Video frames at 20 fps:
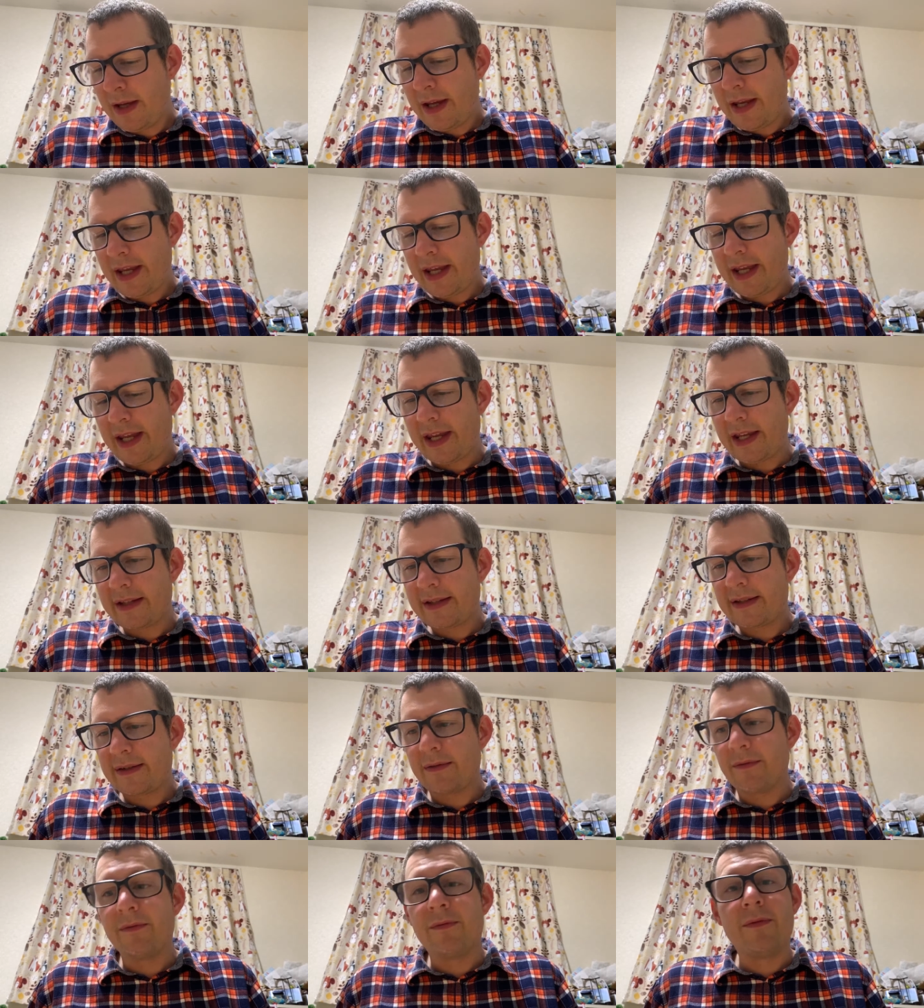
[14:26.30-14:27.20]
It's
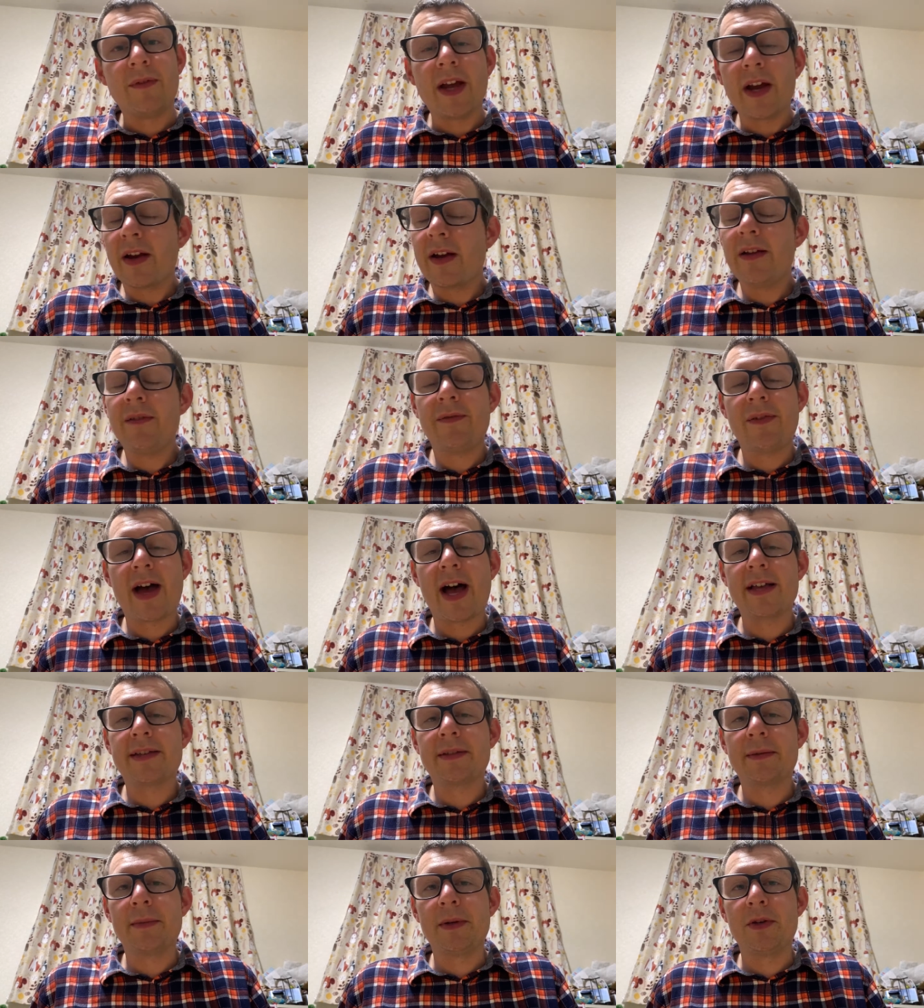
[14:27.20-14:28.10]
very
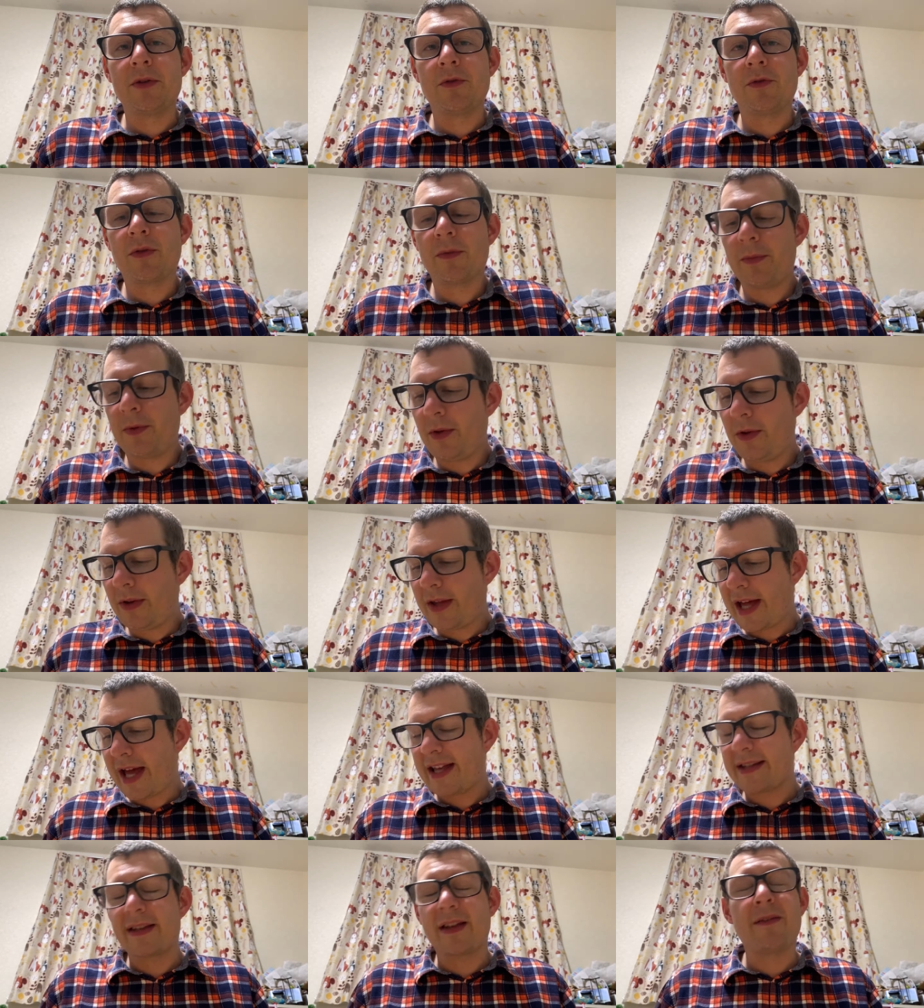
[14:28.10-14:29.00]
fast and maneuverable. It
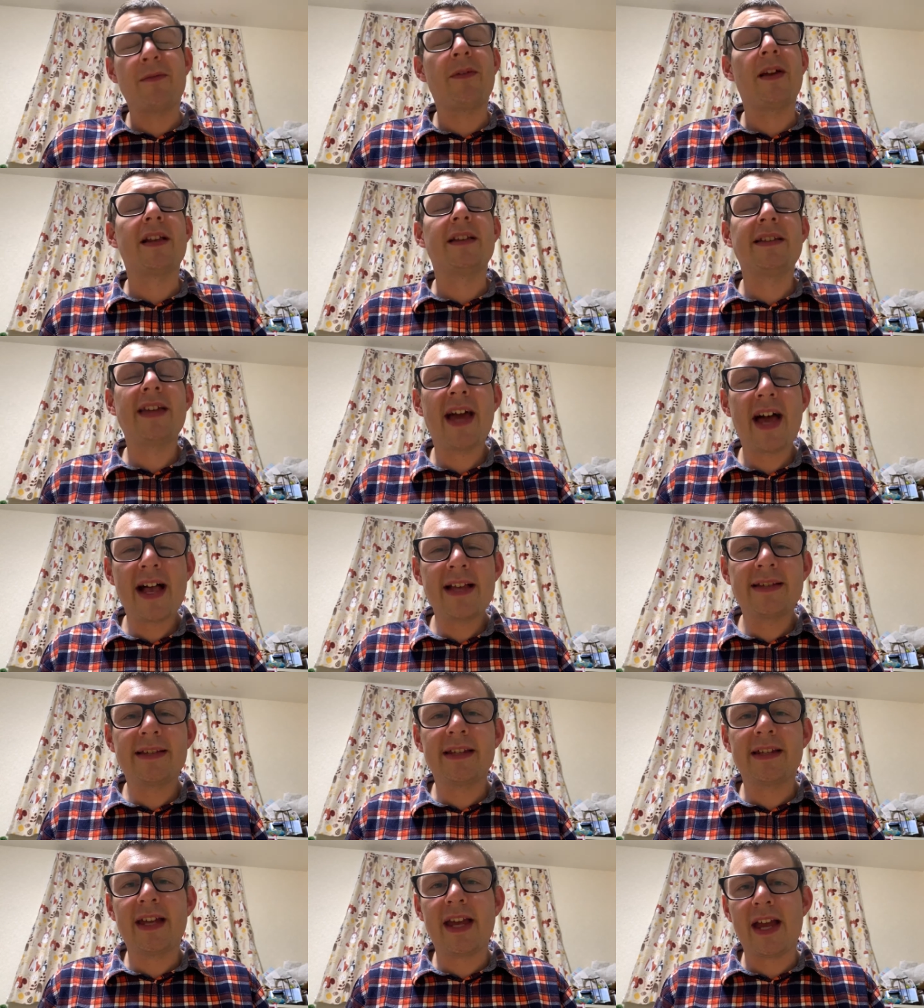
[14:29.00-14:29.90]
has a
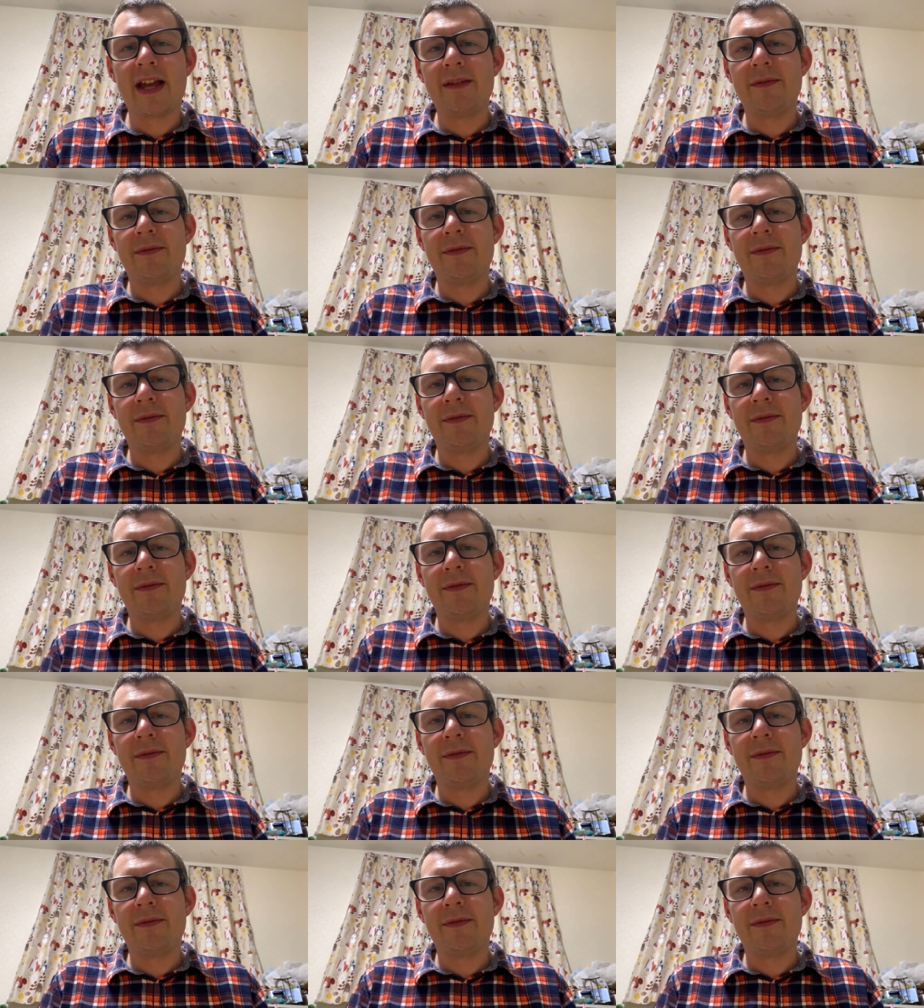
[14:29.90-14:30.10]
fantastic hand